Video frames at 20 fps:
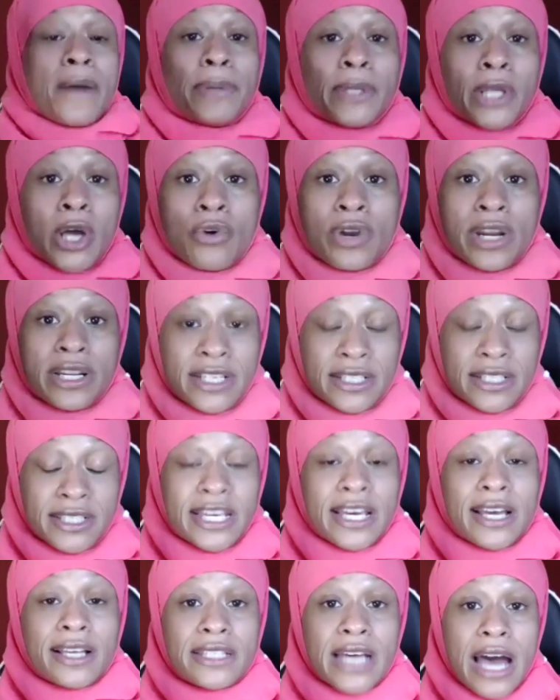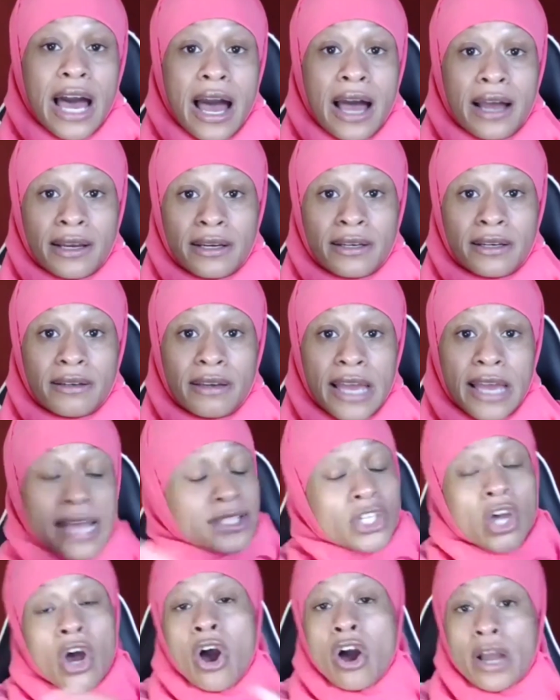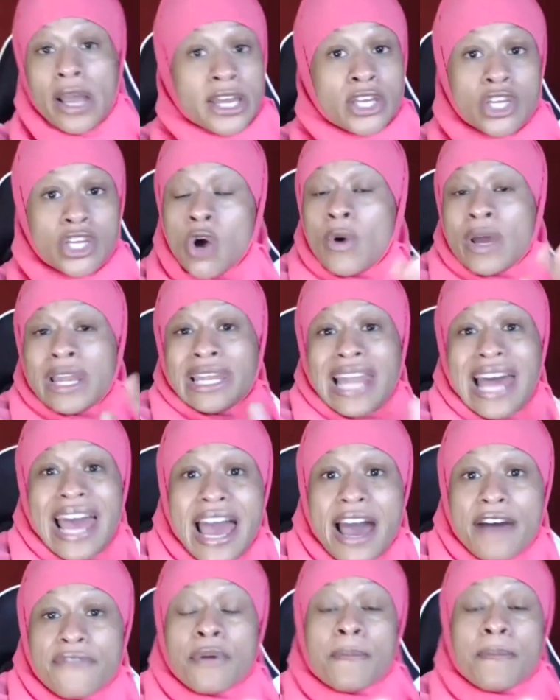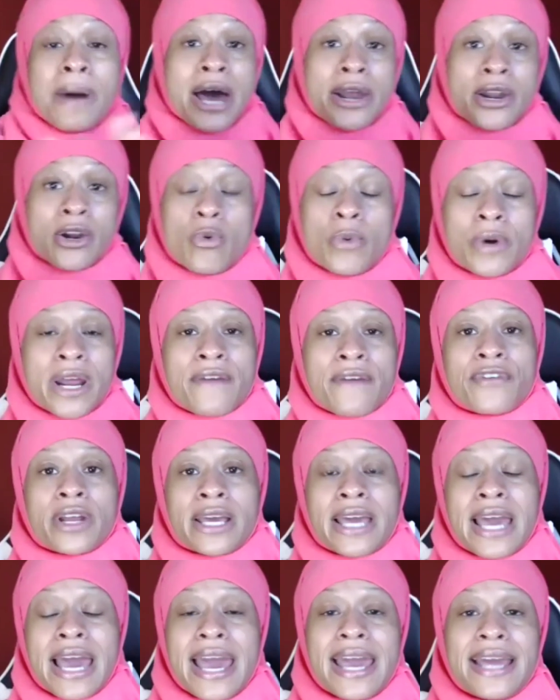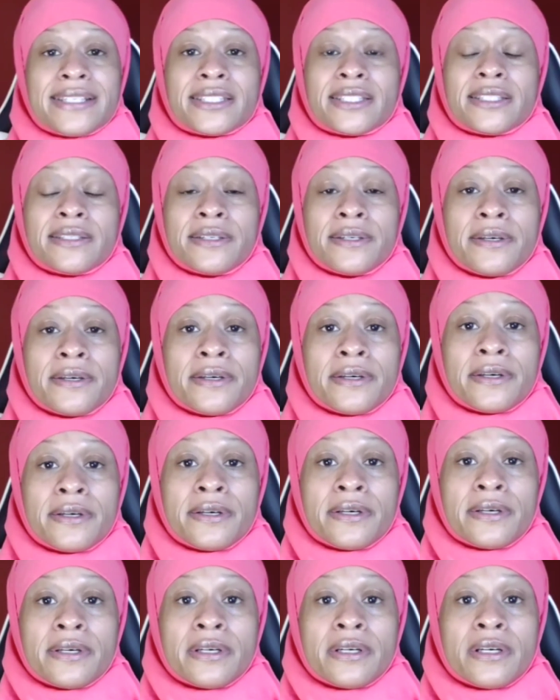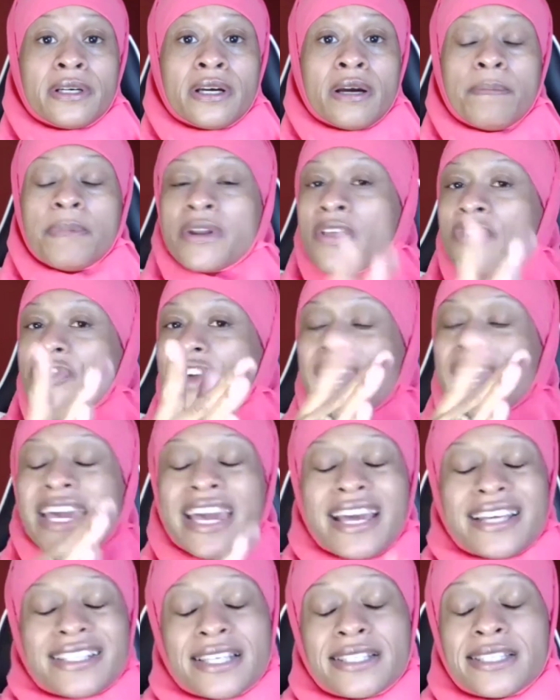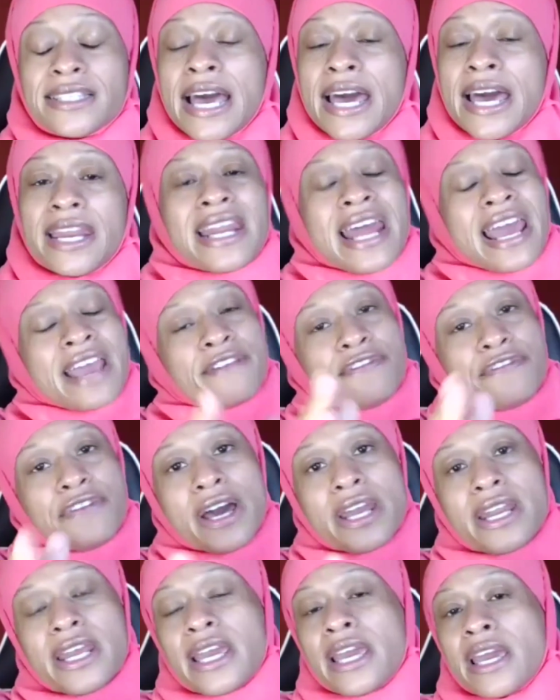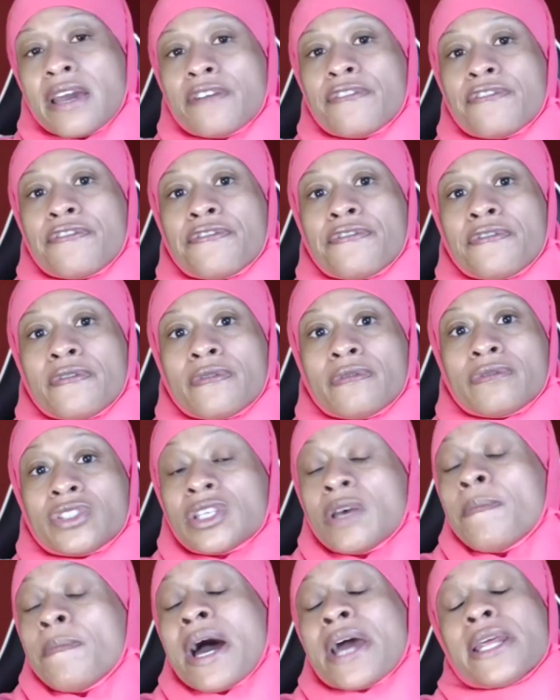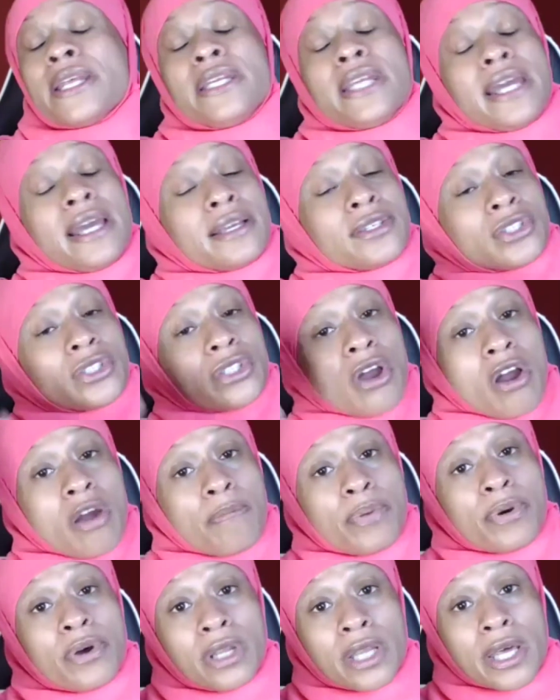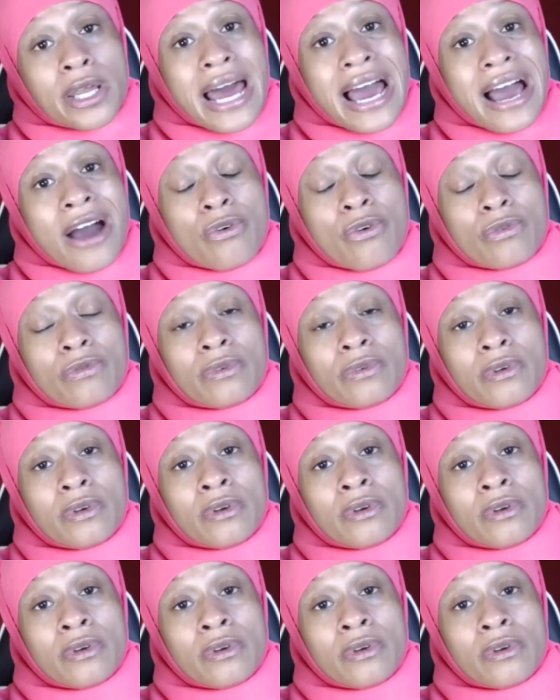upload it to tiktok and talk and you know and laugh about it or whatever the case but the thing is is that it ain't funny if somebody did start pulling out